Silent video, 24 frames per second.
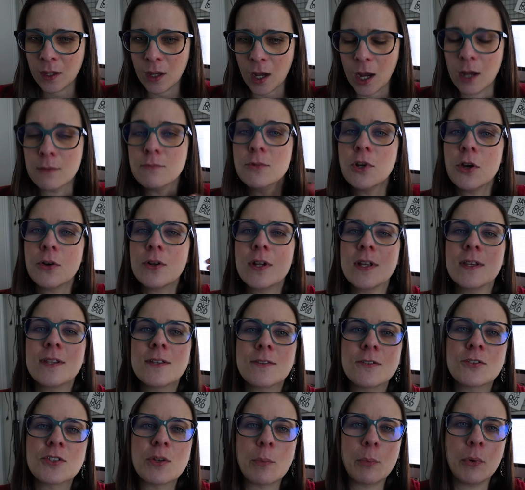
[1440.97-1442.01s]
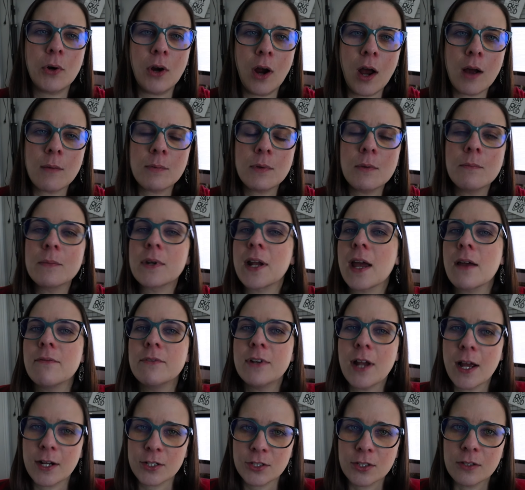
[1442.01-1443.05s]
I'm noting that there's a problem, but I
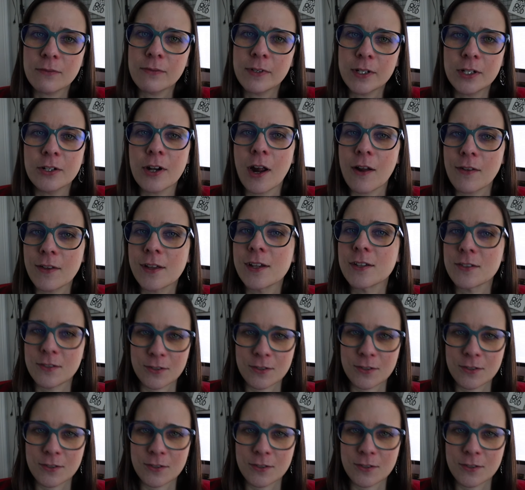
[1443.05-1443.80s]
haven't actually figured out like a